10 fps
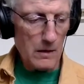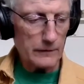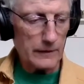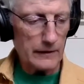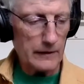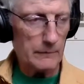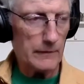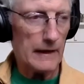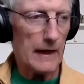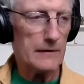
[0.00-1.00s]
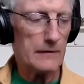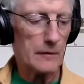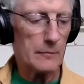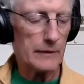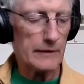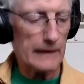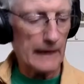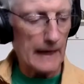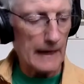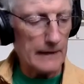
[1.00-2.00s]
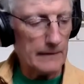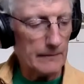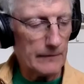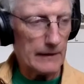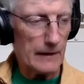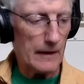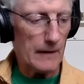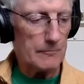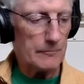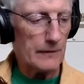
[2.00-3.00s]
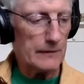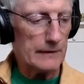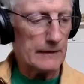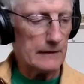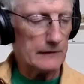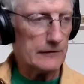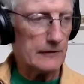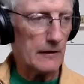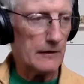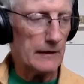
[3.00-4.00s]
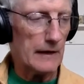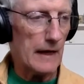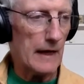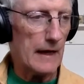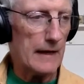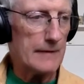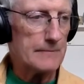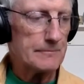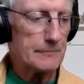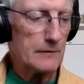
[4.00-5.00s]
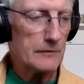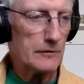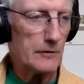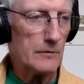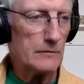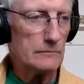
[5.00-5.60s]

Okay, you come to the A, you're going to play the A, the D and G on the A, 2.